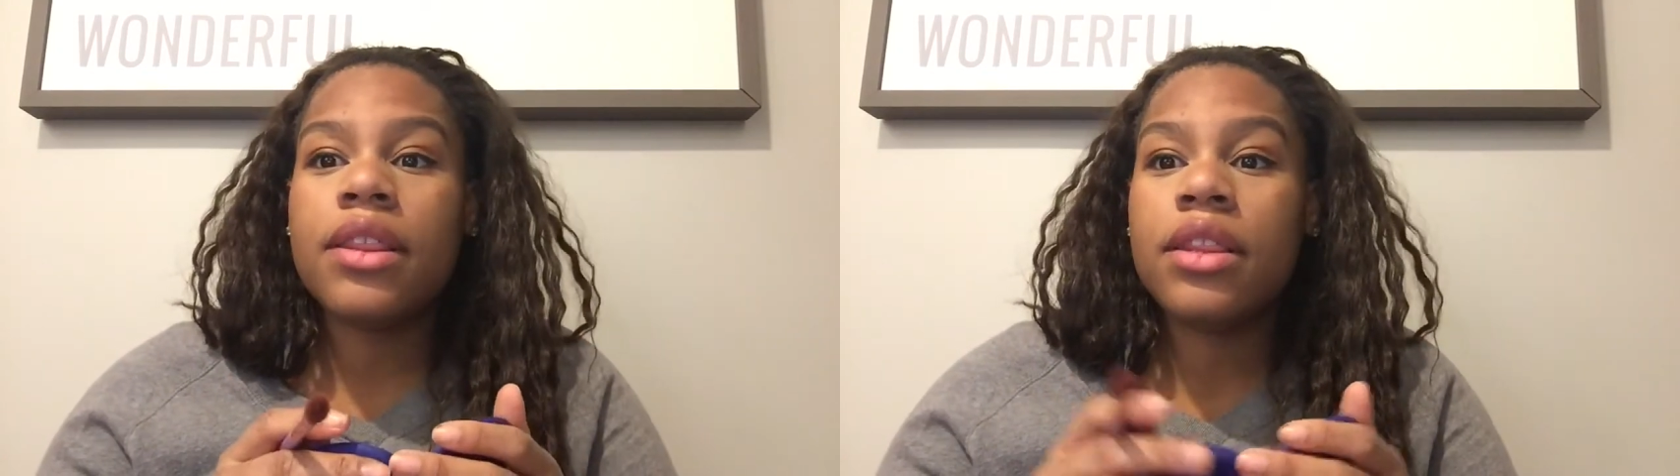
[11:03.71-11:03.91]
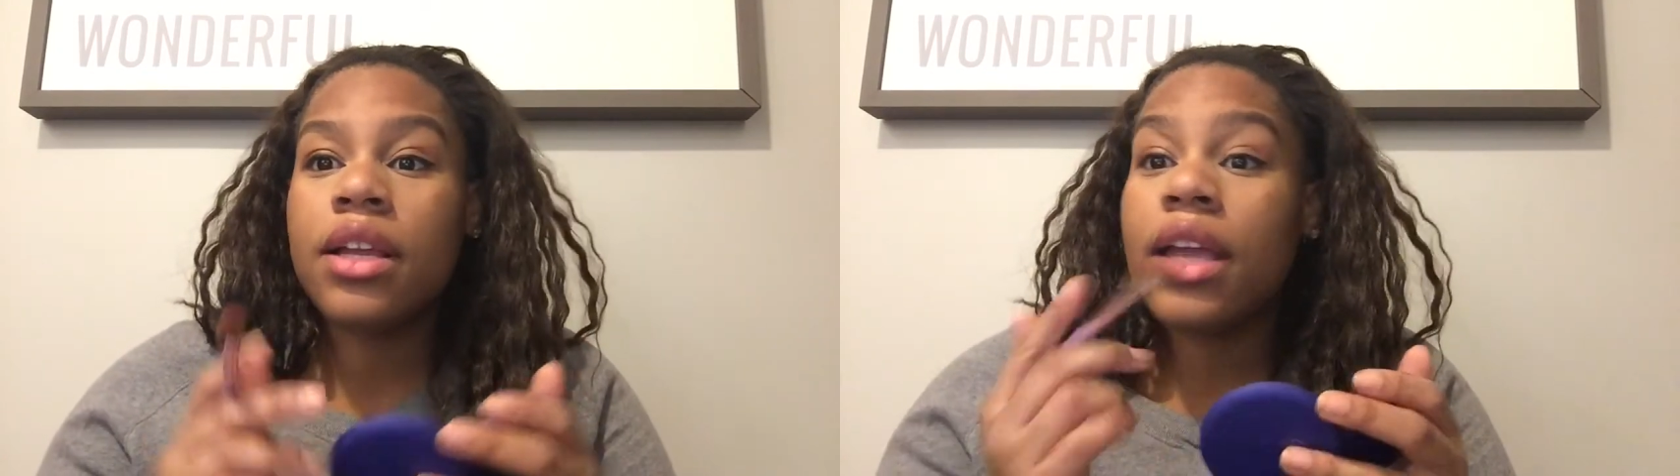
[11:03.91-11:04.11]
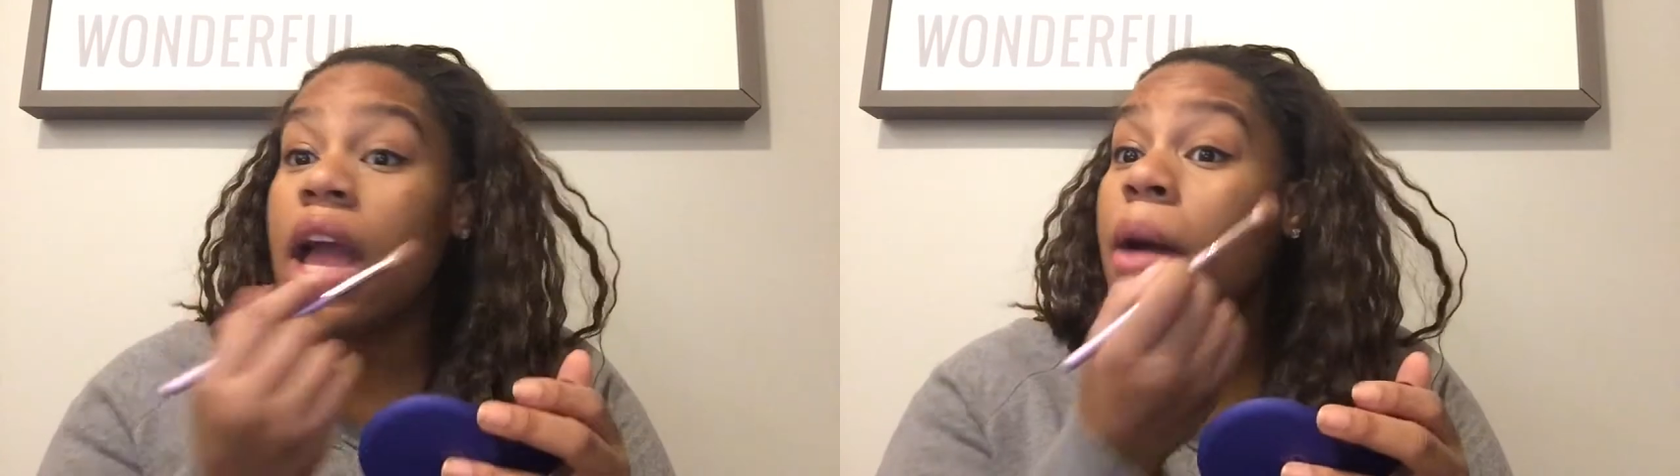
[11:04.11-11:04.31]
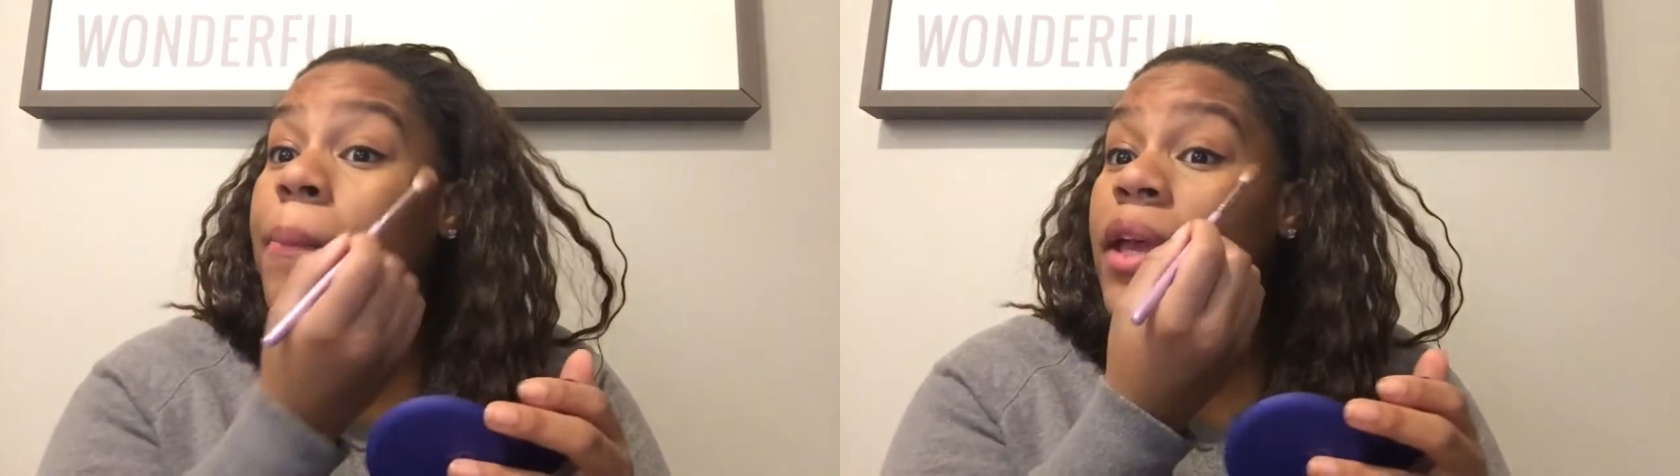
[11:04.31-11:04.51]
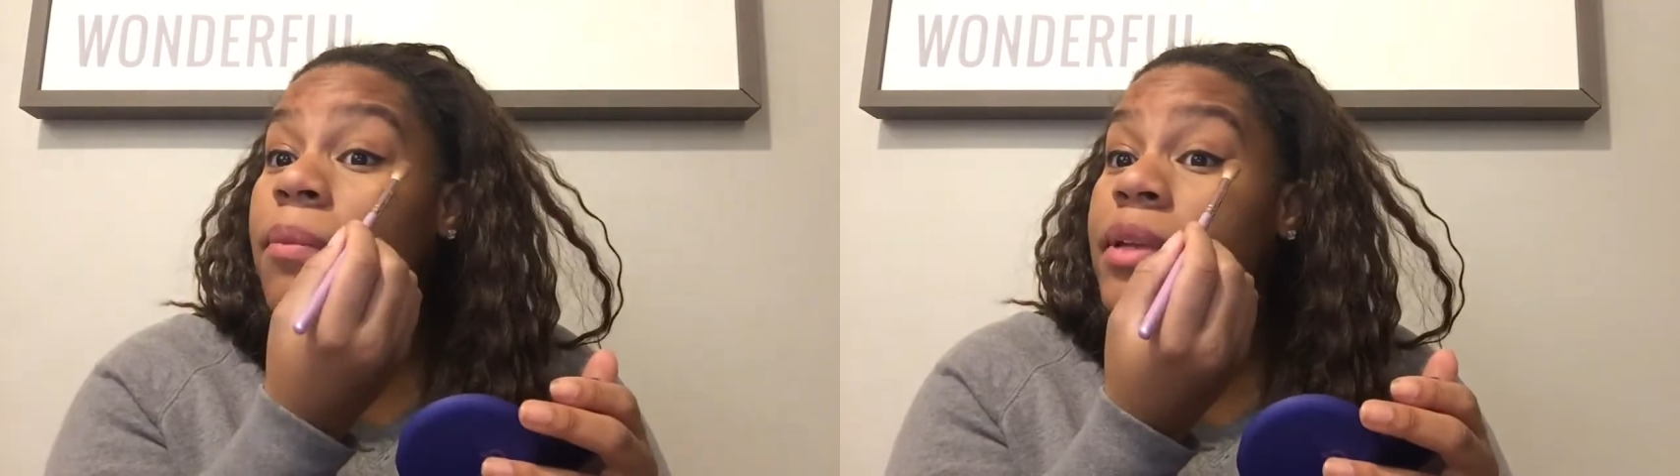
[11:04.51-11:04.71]
look at how
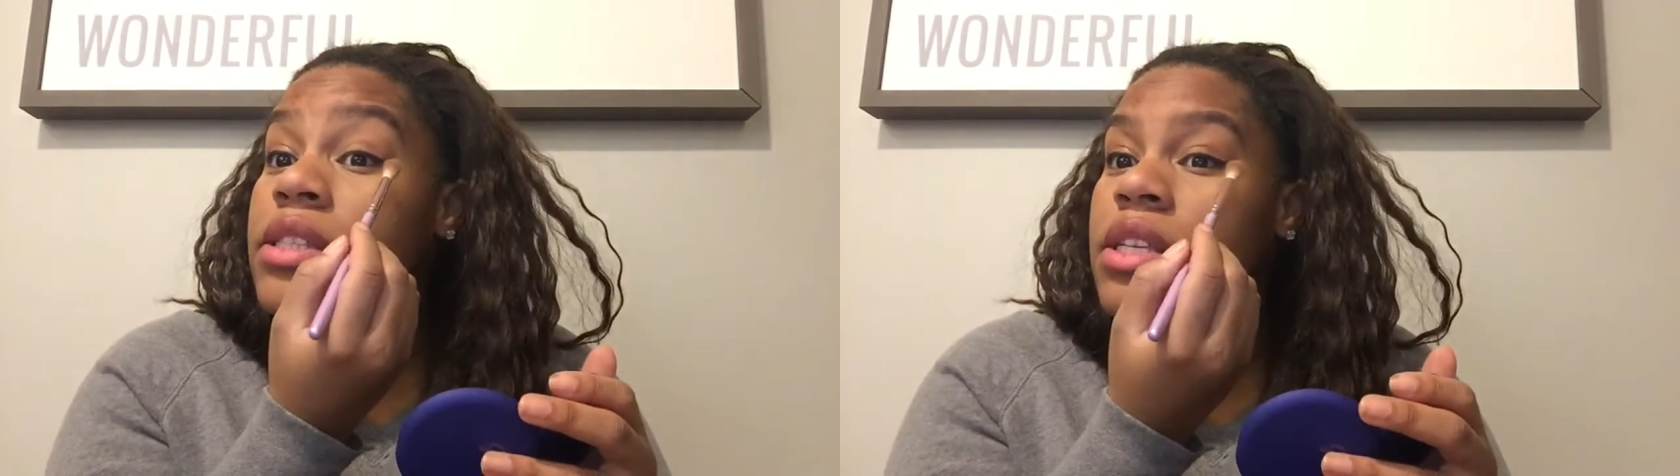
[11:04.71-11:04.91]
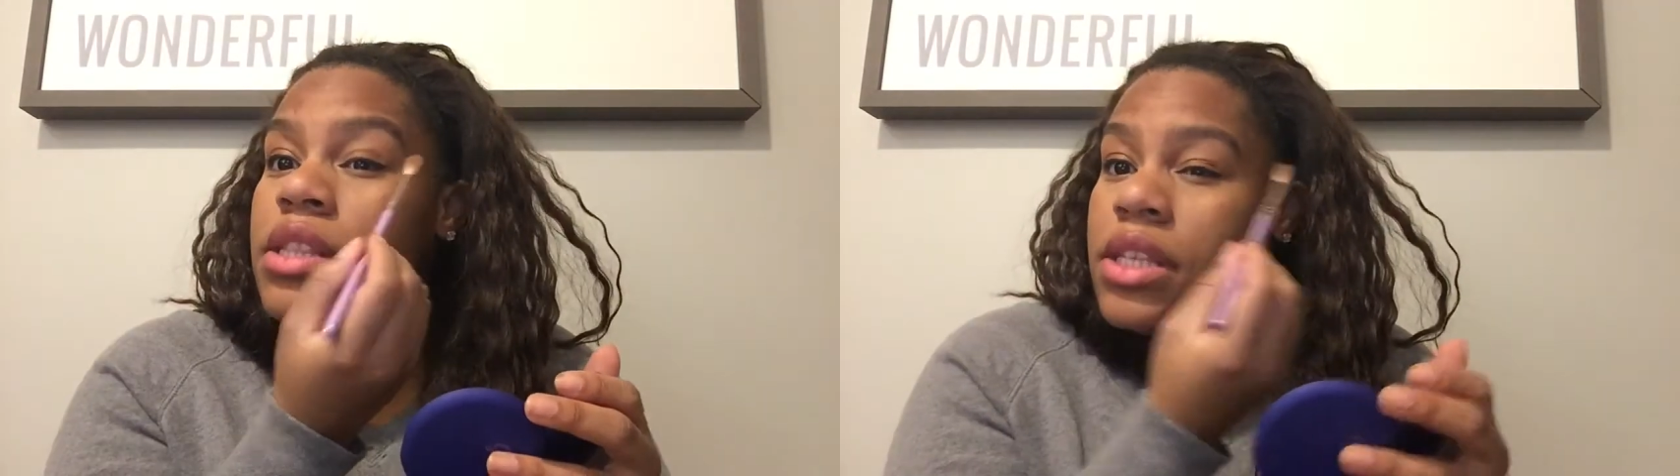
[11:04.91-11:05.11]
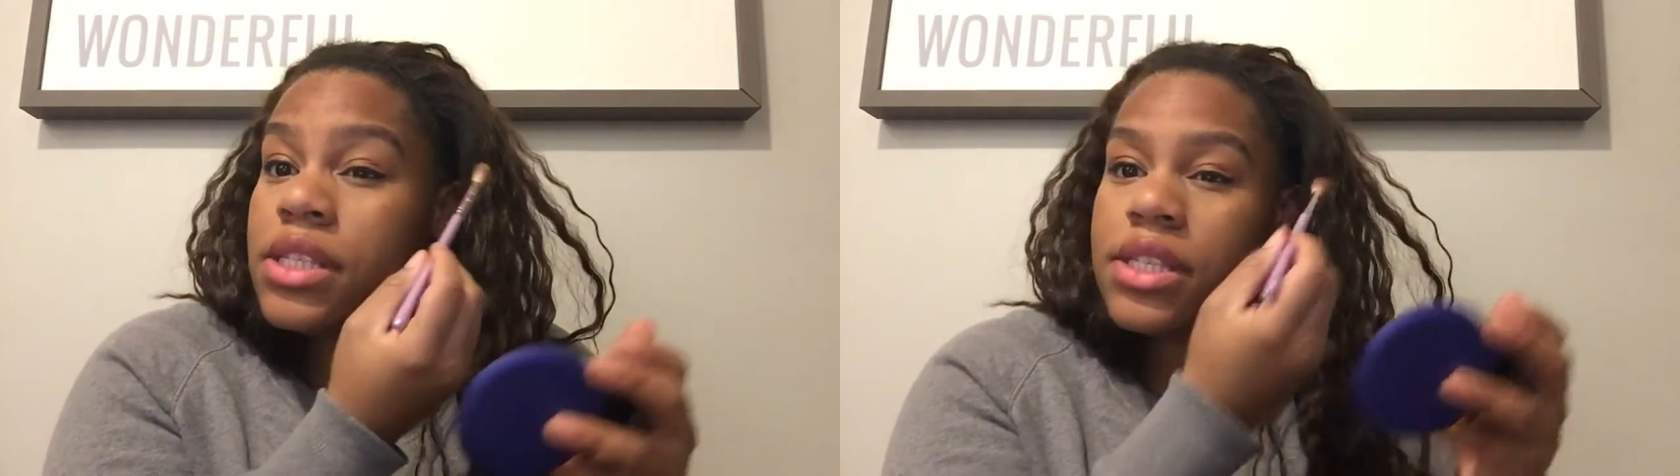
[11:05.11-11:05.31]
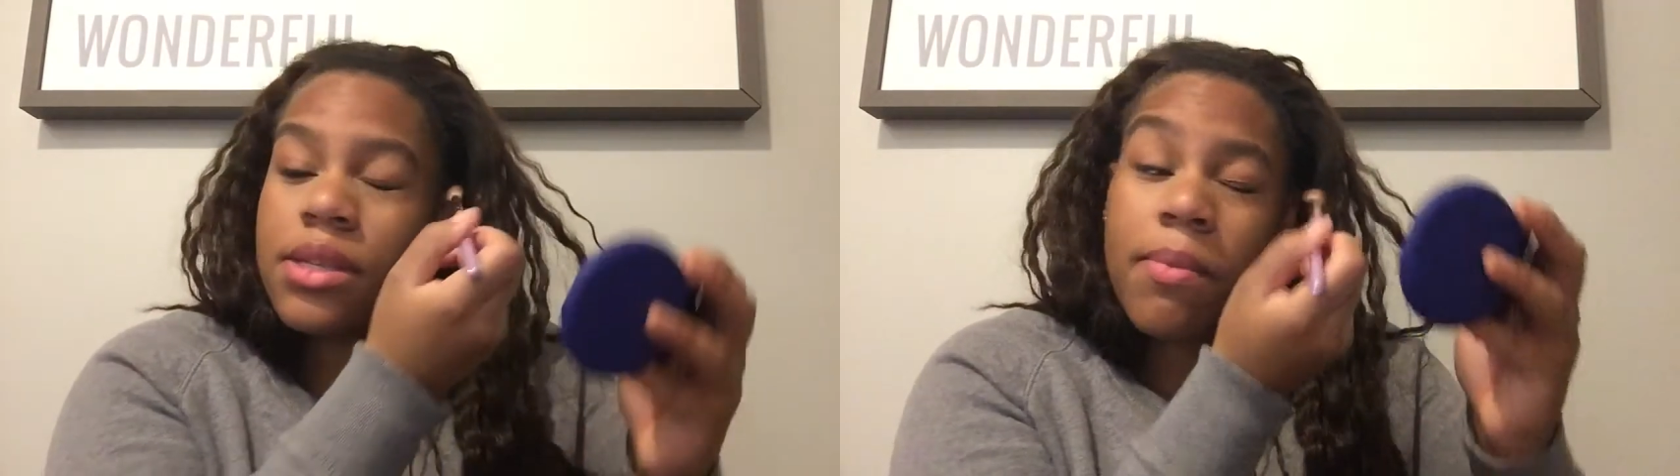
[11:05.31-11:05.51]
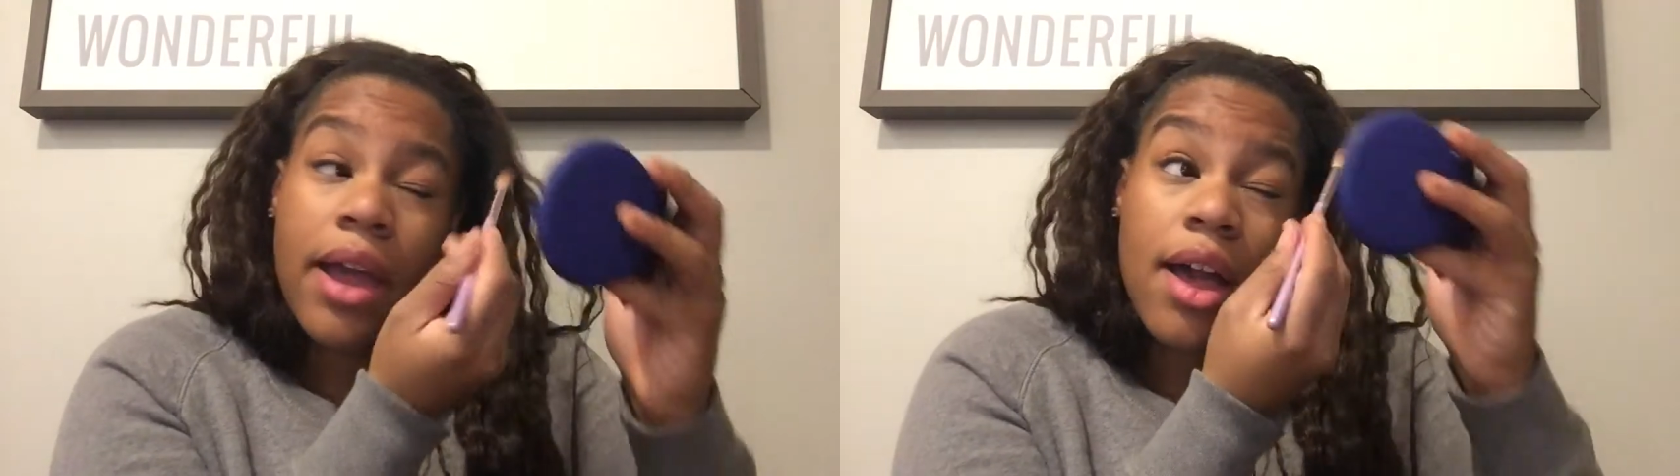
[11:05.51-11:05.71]
pigmented this is
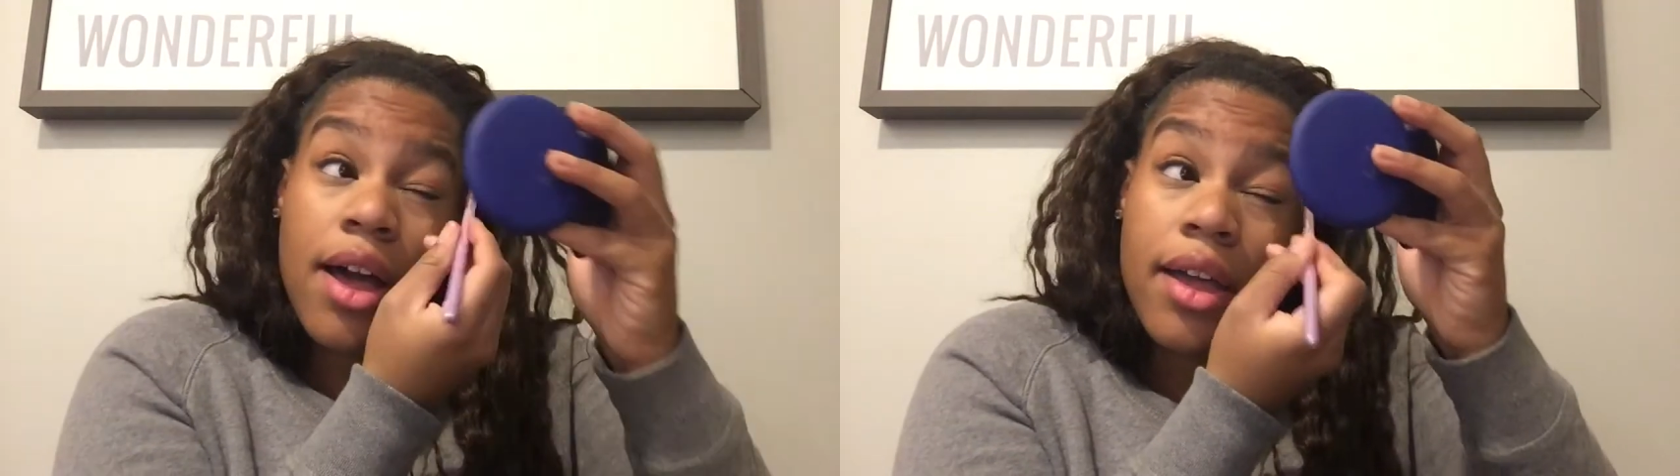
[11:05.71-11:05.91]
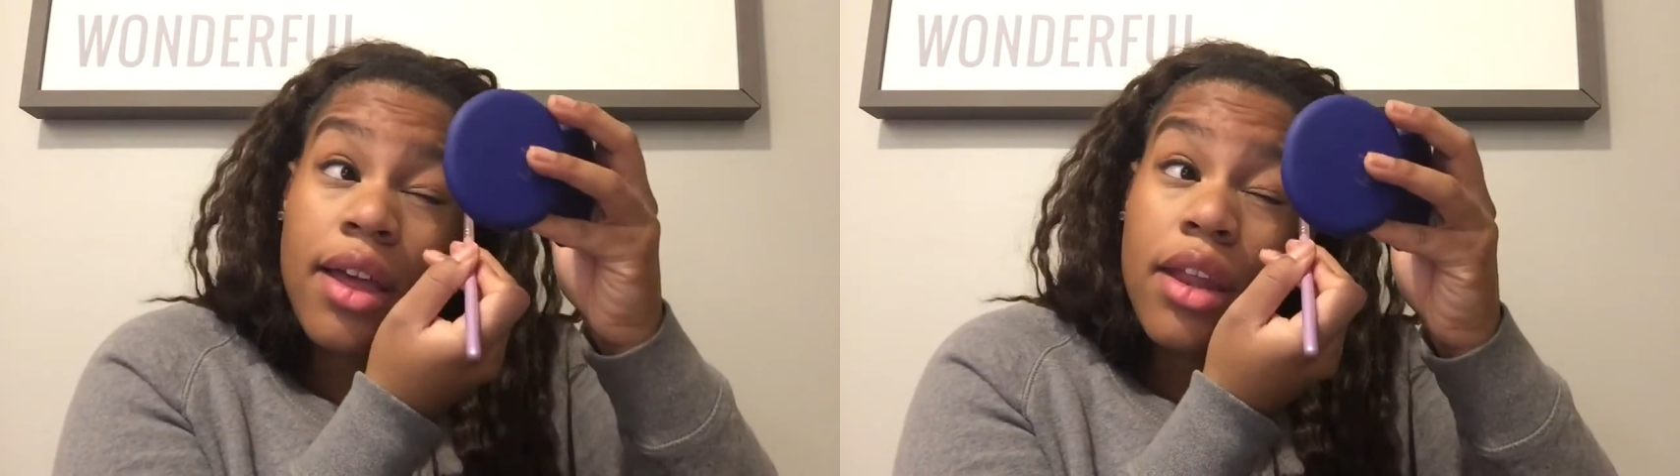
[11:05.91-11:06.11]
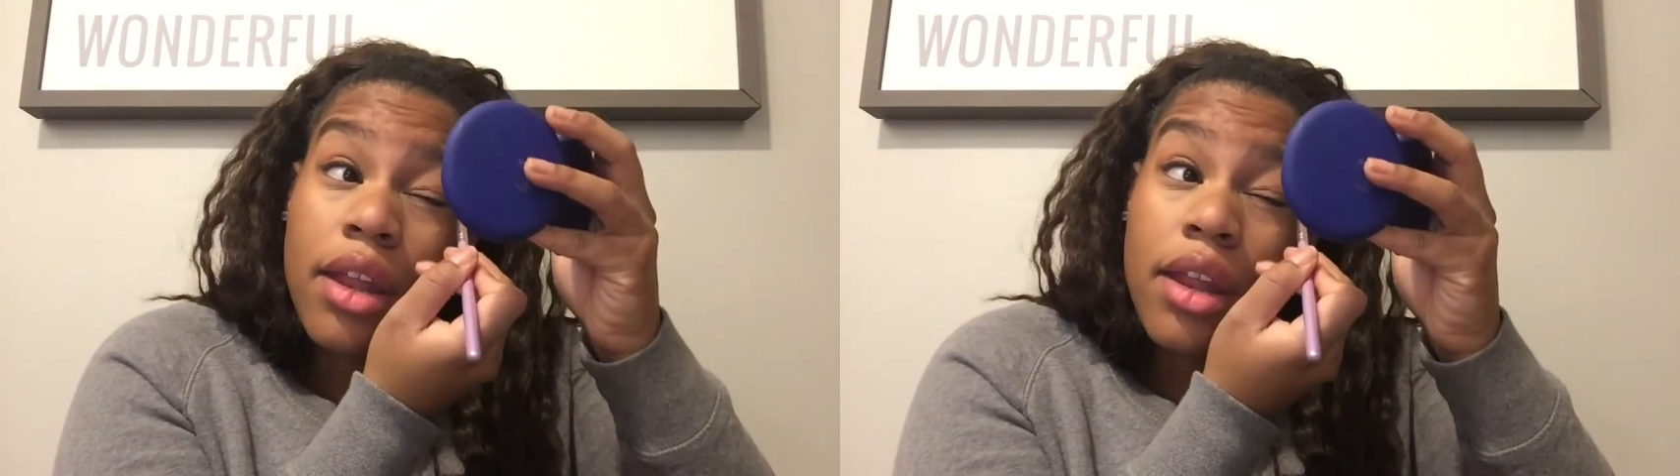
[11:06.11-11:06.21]
in my eye. I